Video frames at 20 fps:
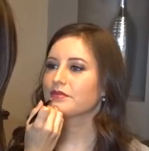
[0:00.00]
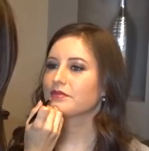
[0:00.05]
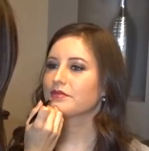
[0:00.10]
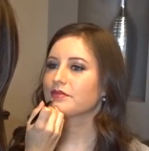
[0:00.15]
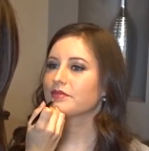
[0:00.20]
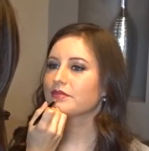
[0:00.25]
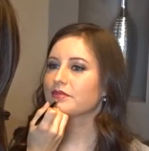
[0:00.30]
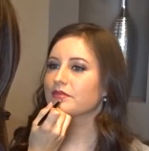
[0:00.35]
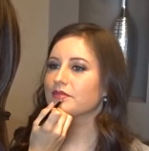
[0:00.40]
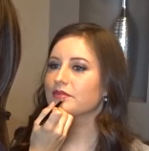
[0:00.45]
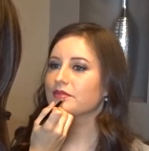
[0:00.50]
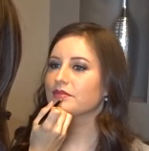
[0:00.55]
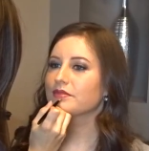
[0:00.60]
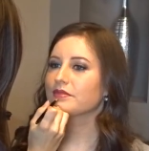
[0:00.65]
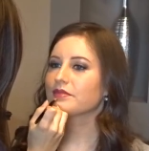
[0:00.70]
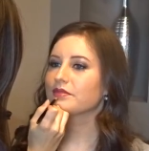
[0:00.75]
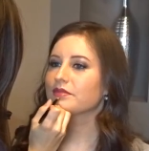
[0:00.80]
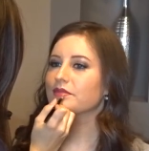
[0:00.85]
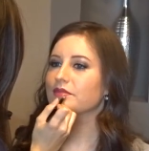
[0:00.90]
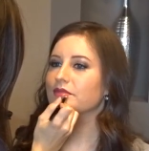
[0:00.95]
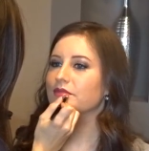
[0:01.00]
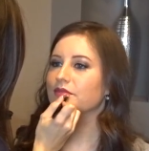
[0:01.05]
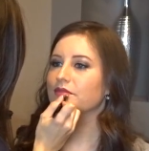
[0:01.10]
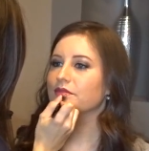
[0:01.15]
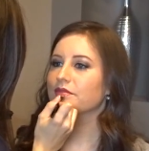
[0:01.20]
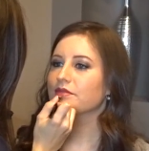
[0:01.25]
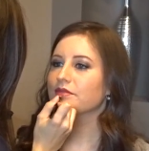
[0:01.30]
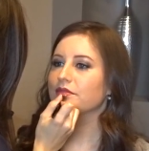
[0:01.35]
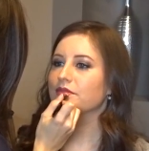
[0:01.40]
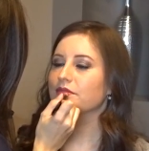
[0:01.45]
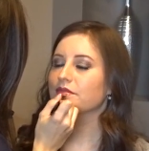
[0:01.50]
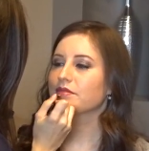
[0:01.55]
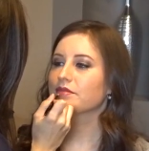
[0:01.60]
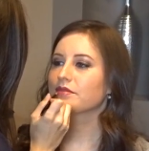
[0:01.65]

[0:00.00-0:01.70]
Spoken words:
No one is speaking in this clip.